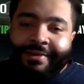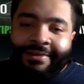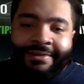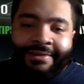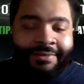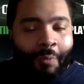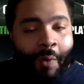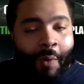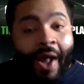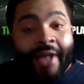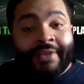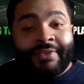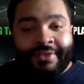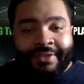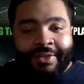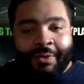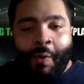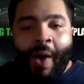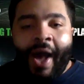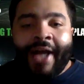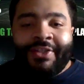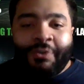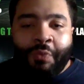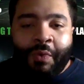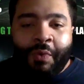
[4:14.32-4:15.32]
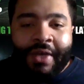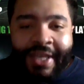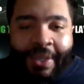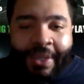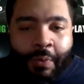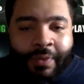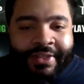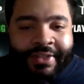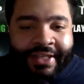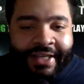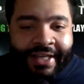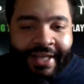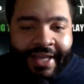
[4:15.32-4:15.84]
watch when he
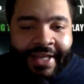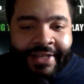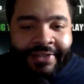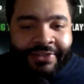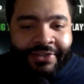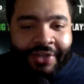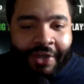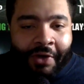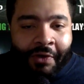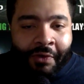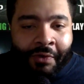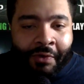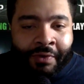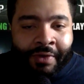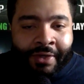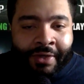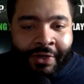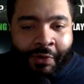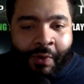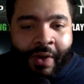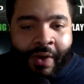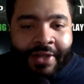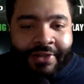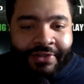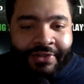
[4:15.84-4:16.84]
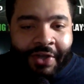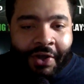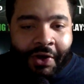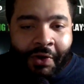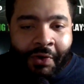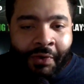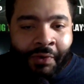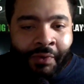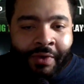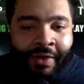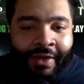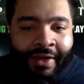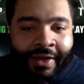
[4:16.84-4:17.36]
was in the end zone, in the red
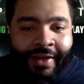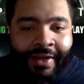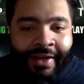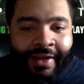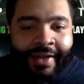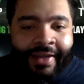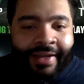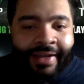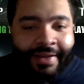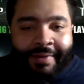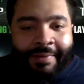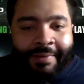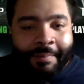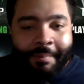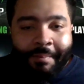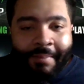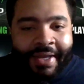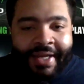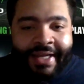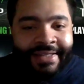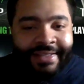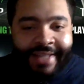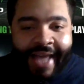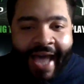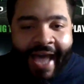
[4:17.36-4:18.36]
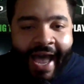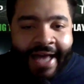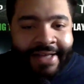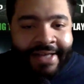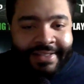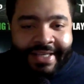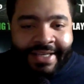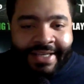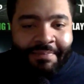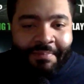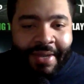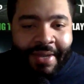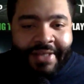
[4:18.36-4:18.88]
zone. Many times
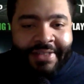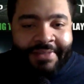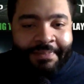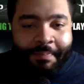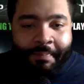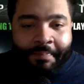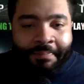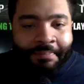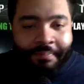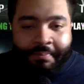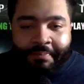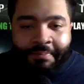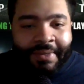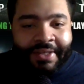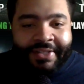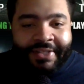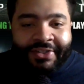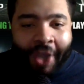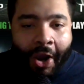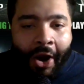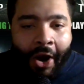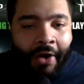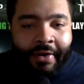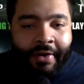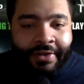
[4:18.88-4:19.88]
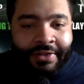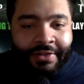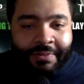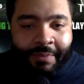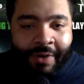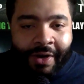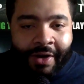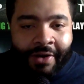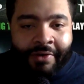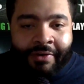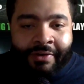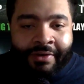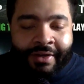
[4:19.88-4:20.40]
he missed targets,
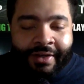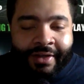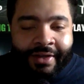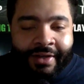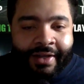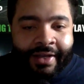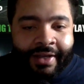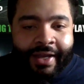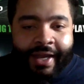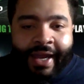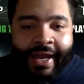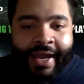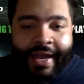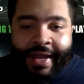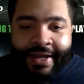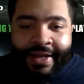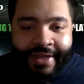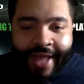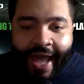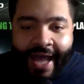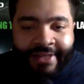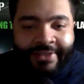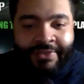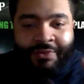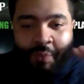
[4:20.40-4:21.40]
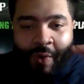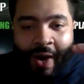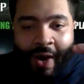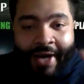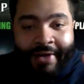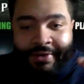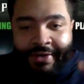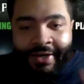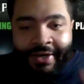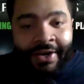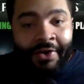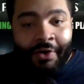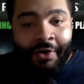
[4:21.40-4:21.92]
bro. And that's right
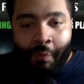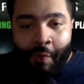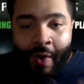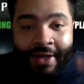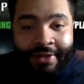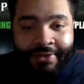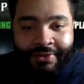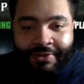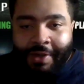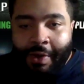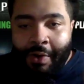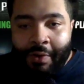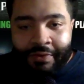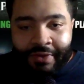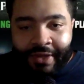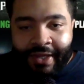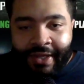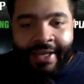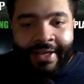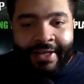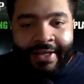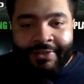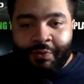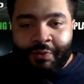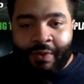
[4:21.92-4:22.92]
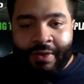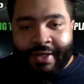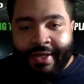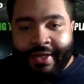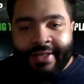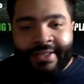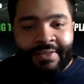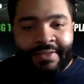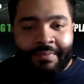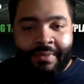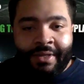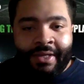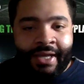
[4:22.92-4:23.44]
there. Red zone thing is what
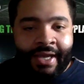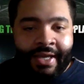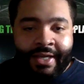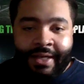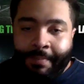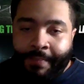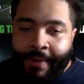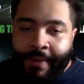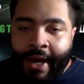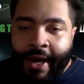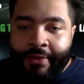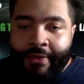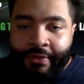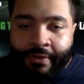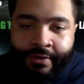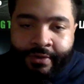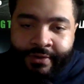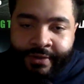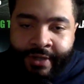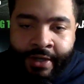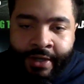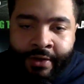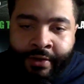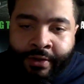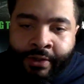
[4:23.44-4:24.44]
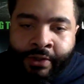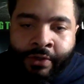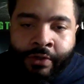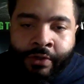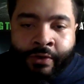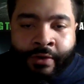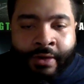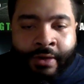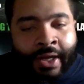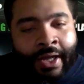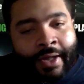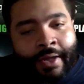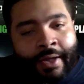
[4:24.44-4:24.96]
gets me. And the Panthers, they're a
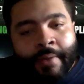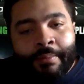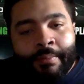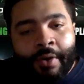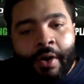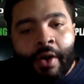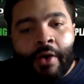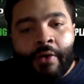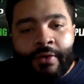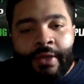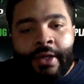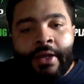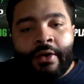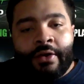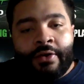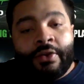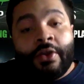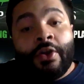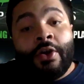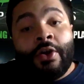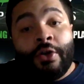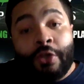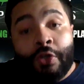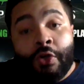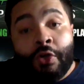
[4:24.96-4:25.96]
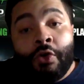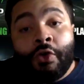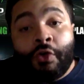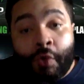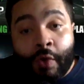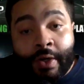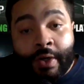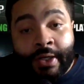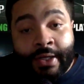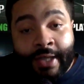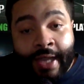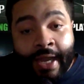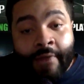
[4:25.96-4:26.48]
little
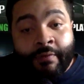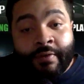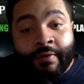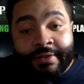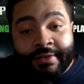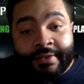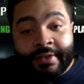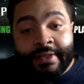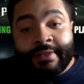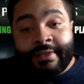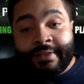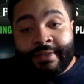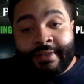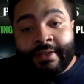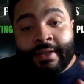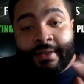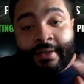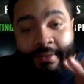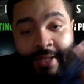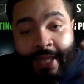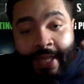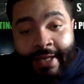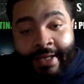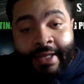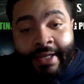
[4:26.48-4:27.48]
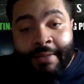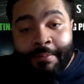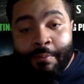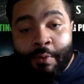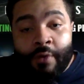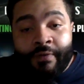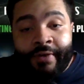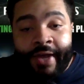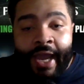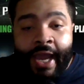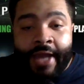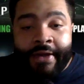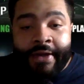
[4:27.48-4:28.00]
gritty ever since they did
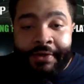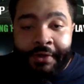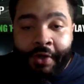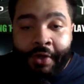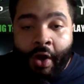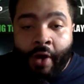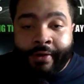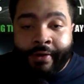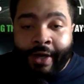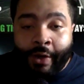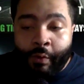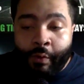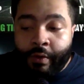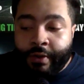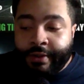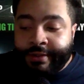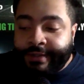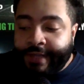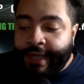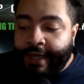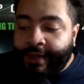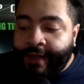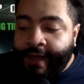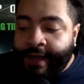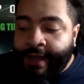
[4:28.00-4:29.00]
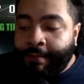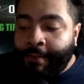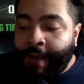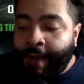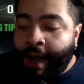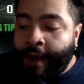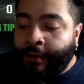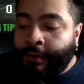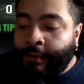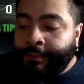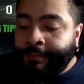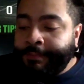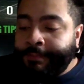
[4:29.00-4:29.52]
move to Andy Dalton. I will say that
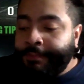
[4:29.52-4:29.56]
about them.